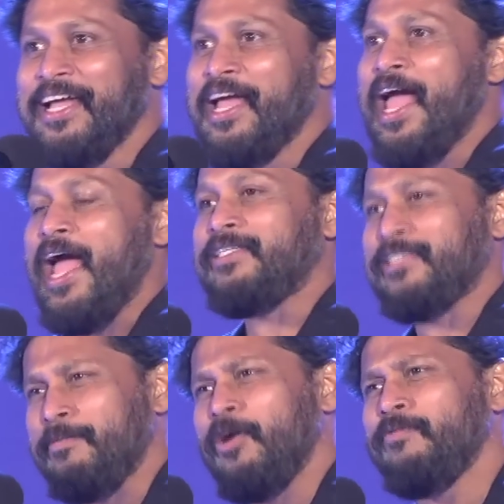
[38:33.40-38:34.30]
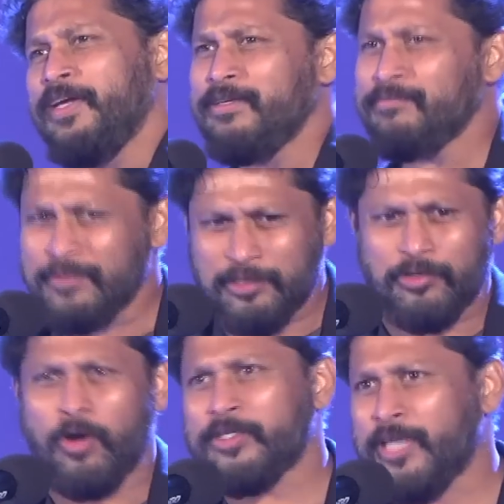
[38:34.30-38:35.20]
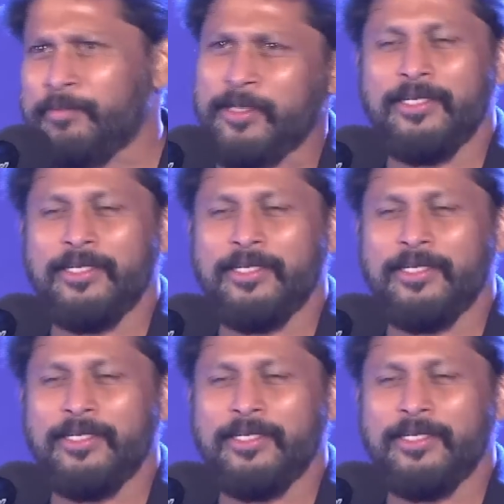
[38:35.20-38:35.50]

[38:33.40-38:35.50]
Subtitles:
And somehow when talks happen,